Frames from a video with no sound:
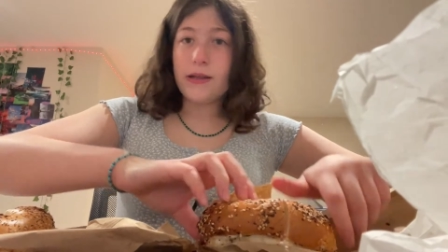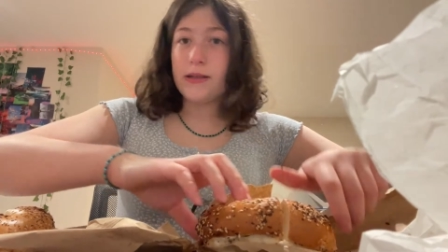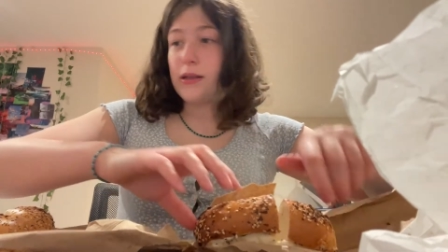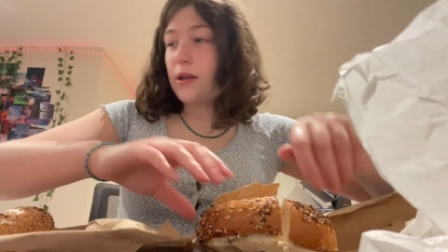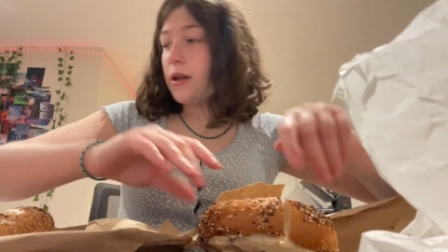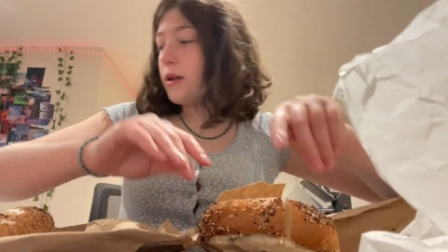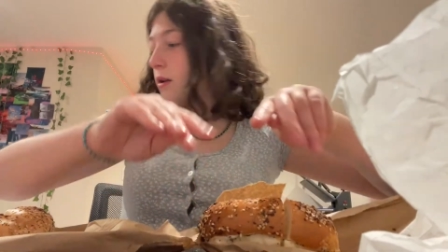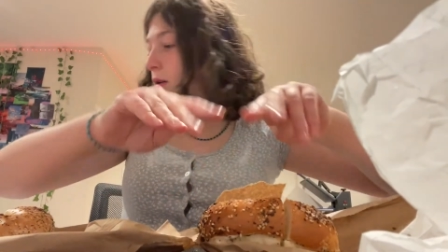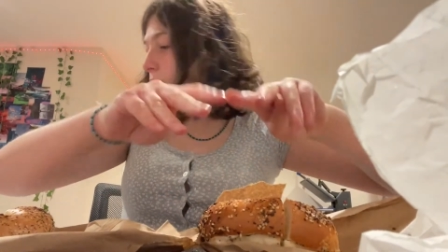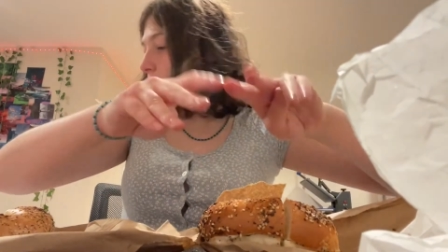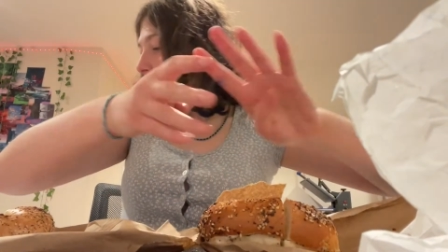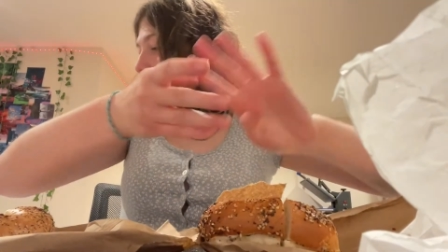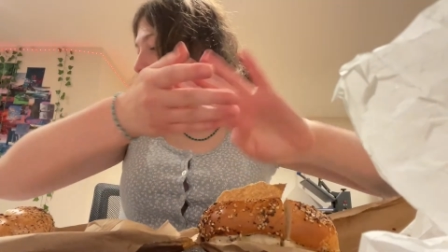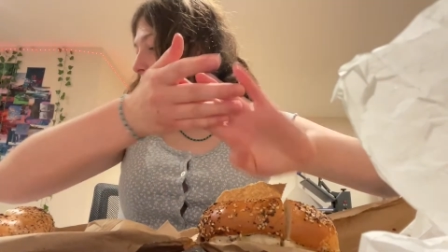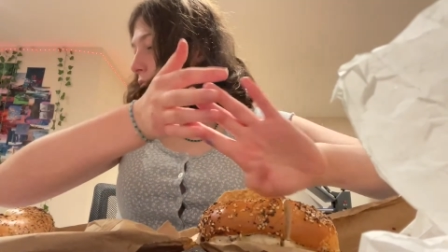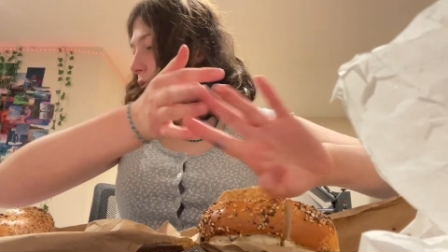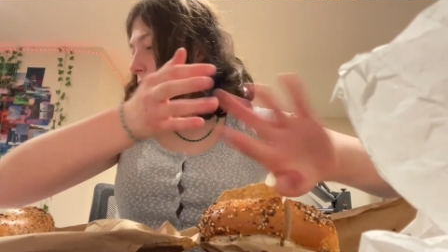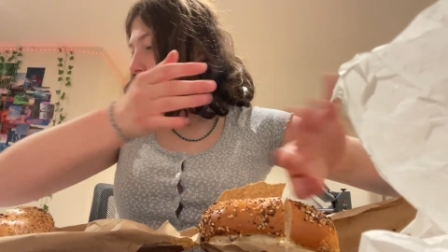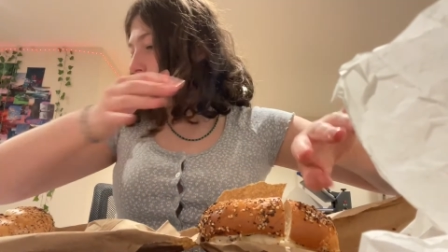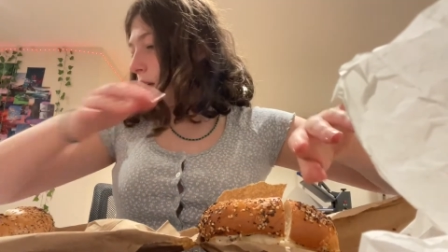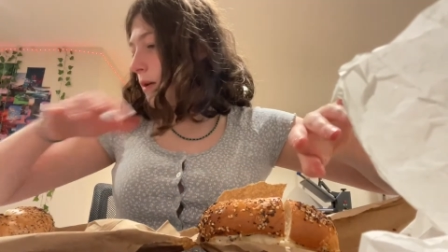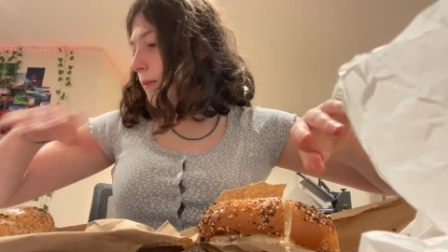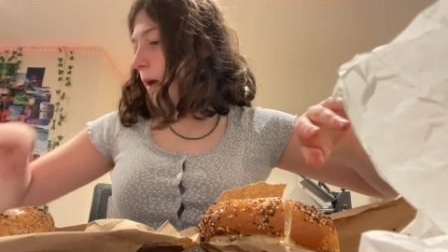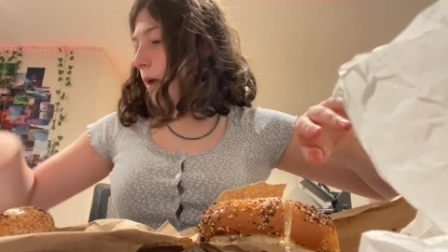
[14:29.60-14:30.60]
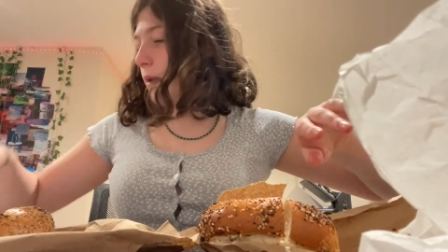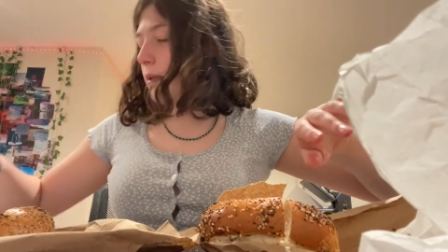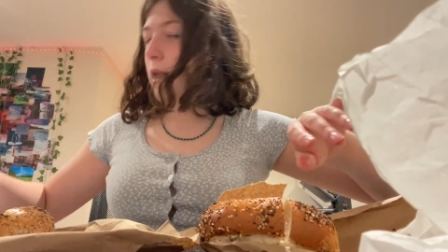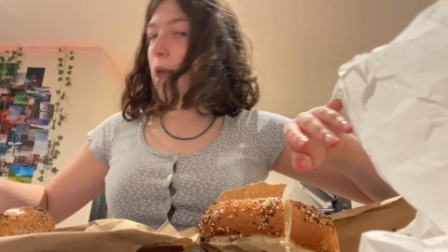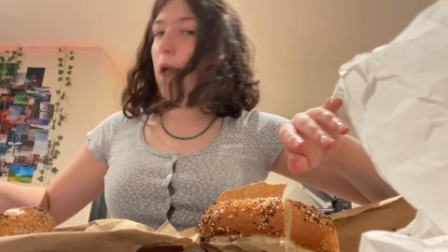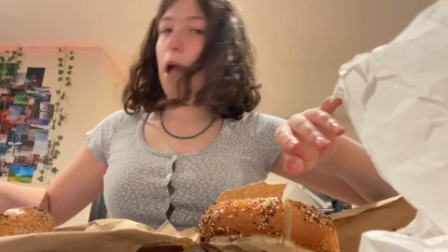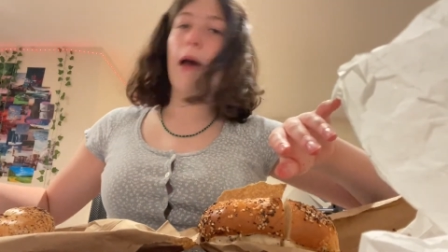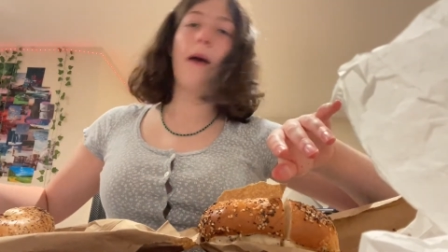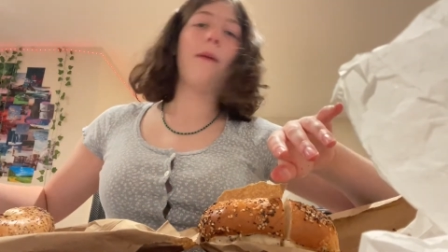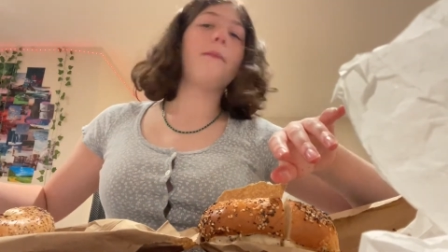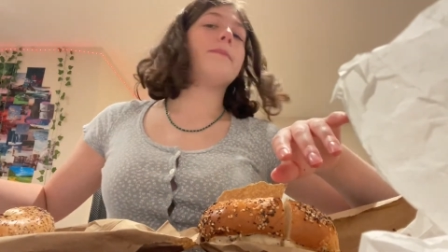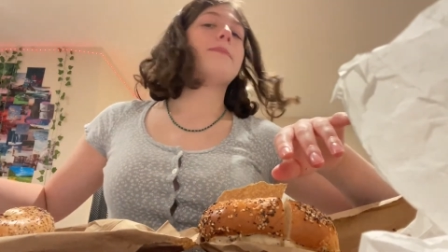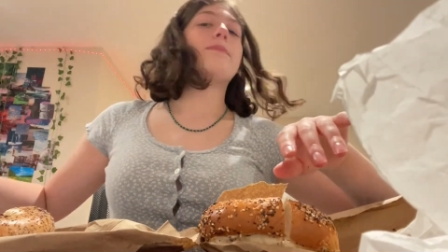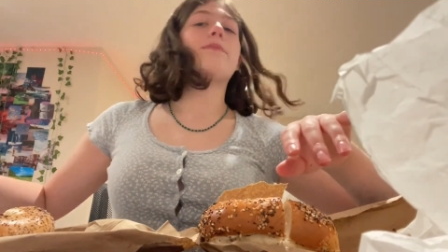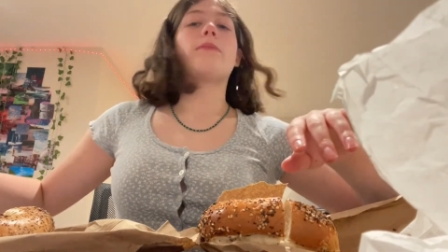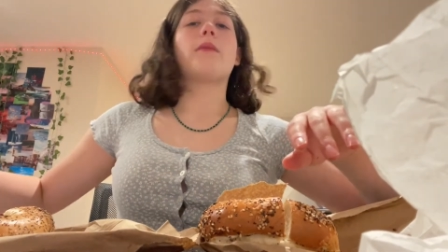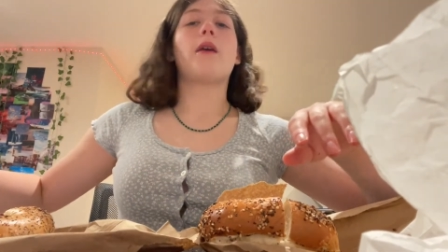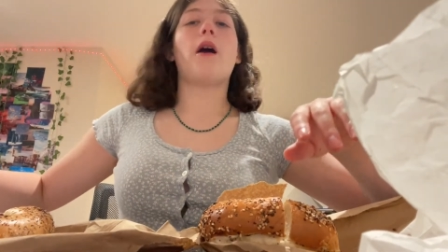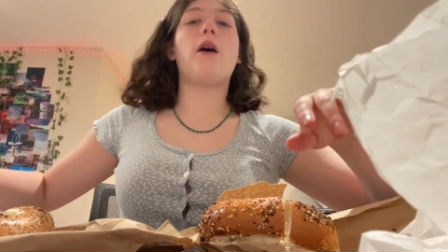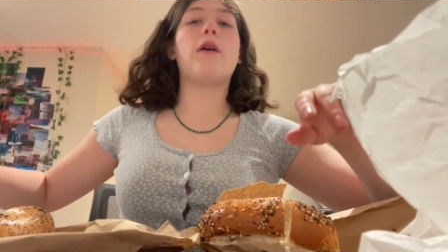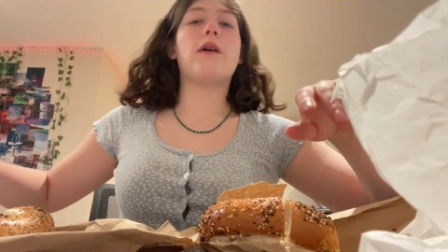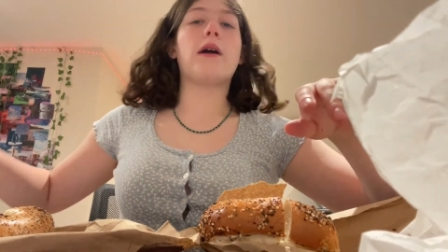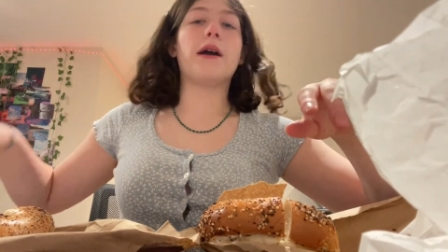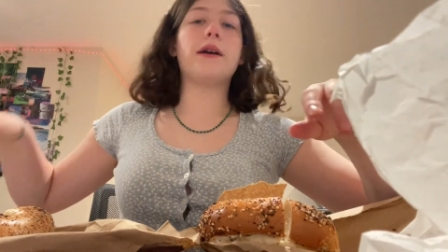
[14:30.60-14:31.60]
I was talking about that.
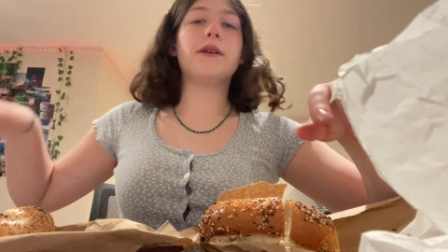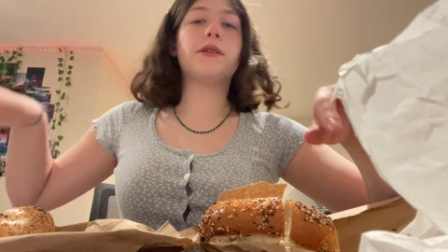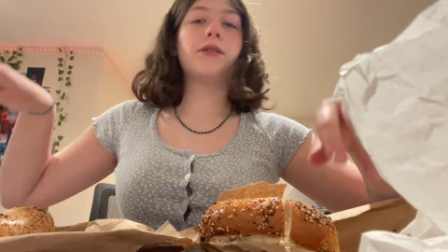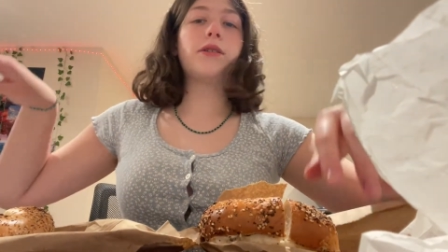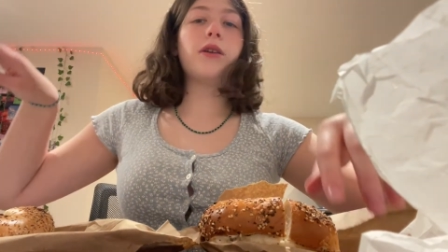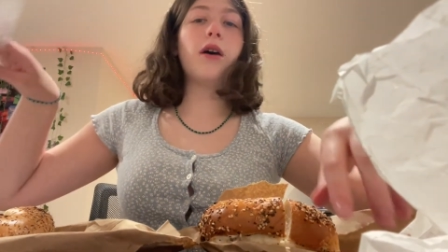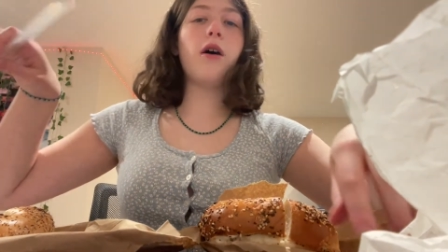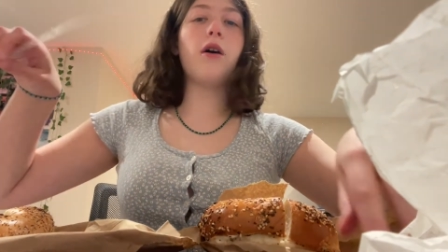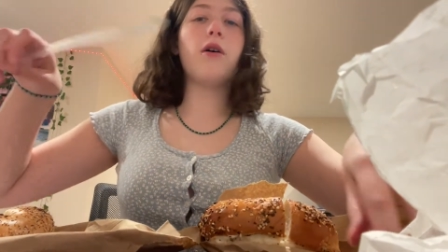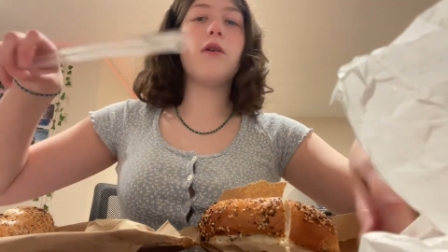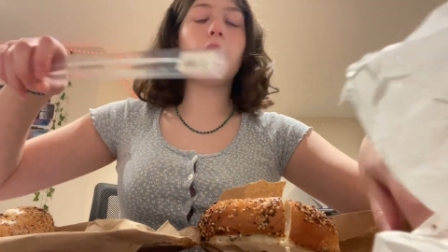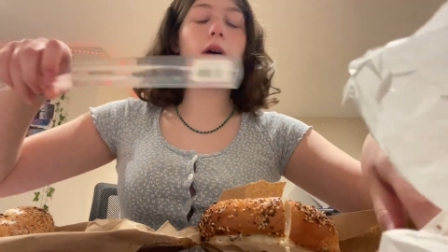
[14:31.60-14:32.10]
Okay, so